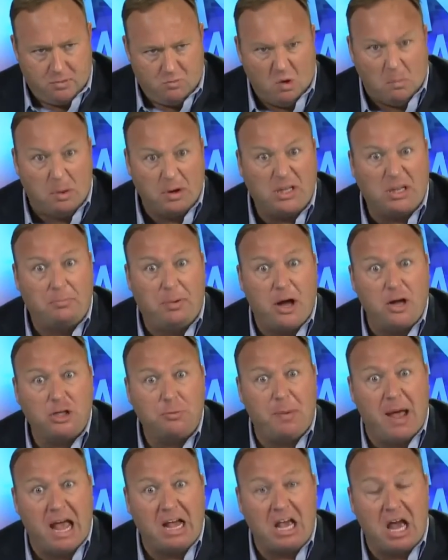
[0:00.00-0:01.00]
Well, put the
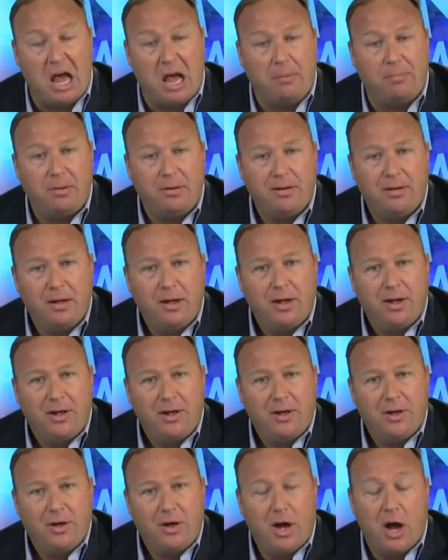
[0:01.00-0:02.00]
post back up.
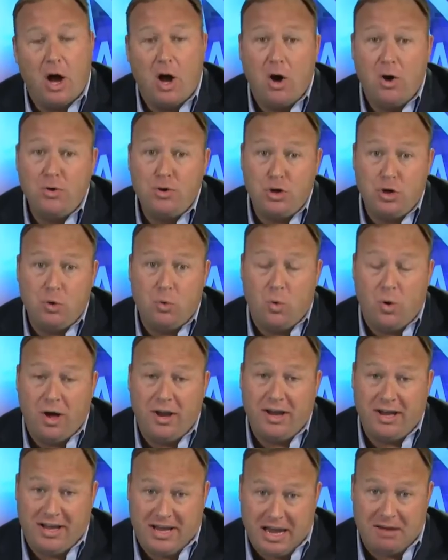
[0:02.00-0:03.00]
Oh, you
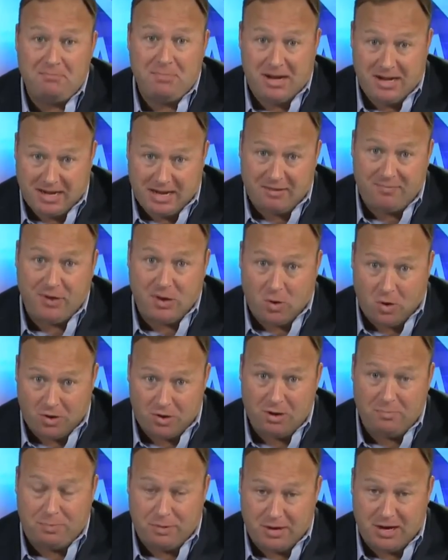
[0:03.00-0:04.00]
want to get me to give the
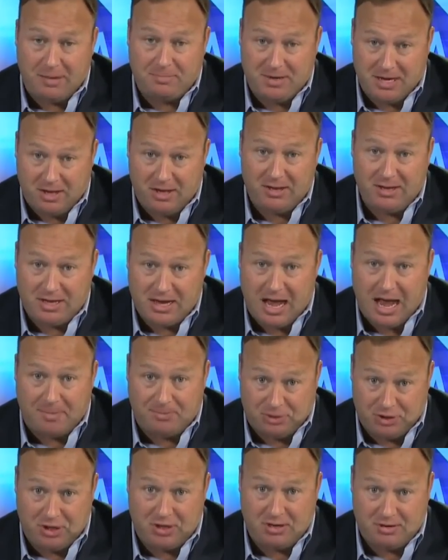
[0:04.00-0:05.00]
order to put up killing the
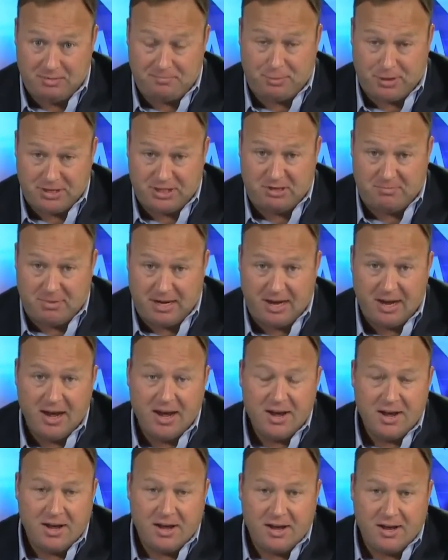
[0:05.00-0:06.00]
cops so you can imprison me.
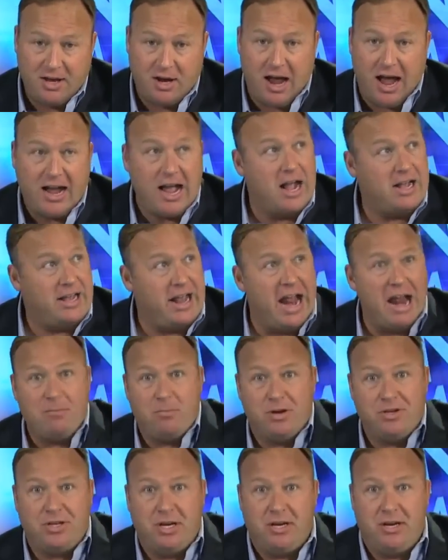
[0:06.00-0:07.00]
I got
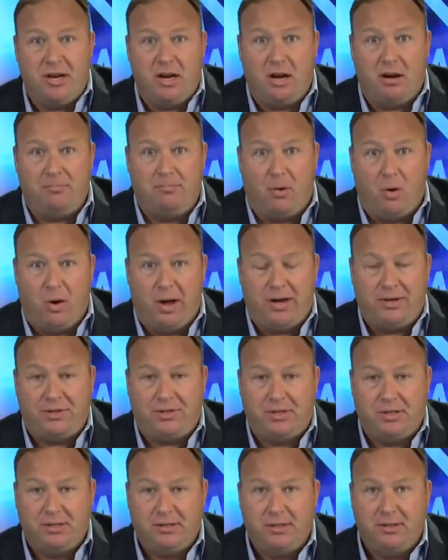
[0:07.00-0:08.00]
cameras in here,
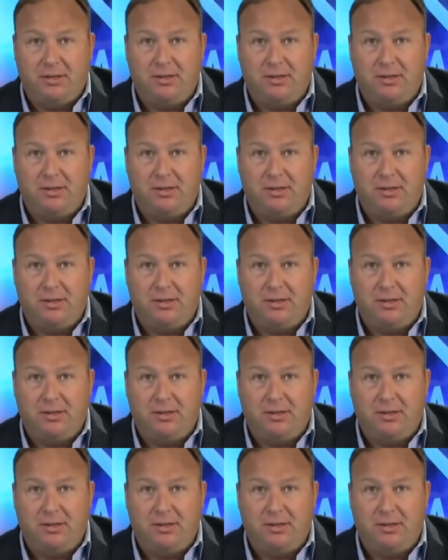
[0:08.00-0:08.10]
boys.